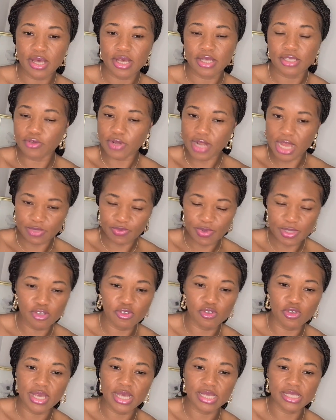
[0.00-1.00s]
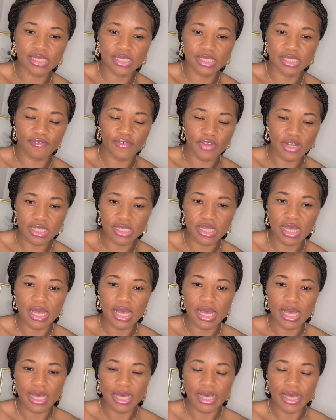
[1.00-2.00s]
So they expect you to get 7
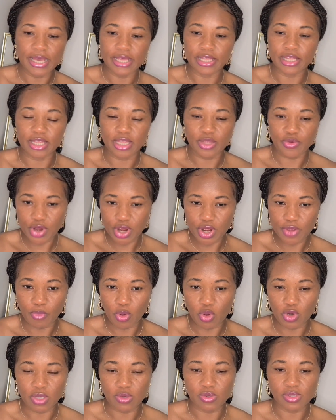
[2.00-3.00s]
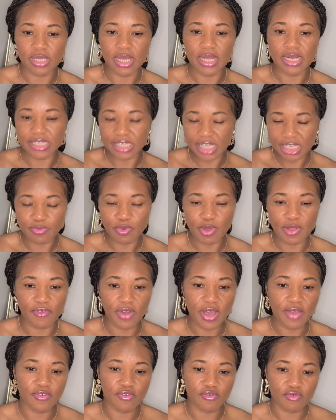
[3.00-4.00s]
in 3 models and
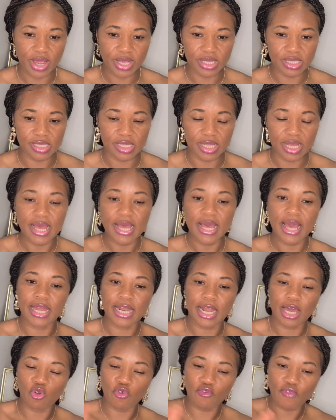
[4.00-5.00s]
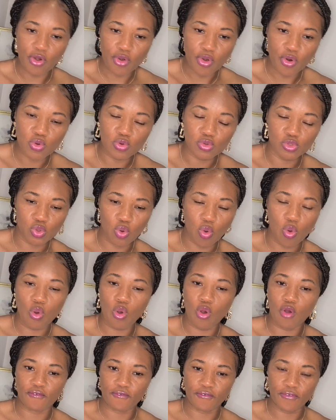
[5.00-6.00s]
6.5 in writing, and an overall score
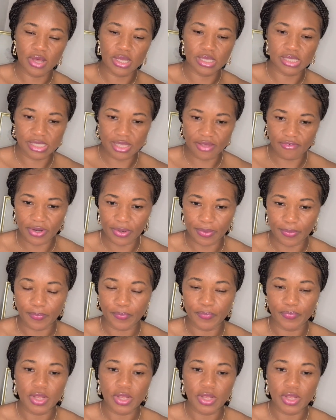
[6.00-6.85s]
of 7.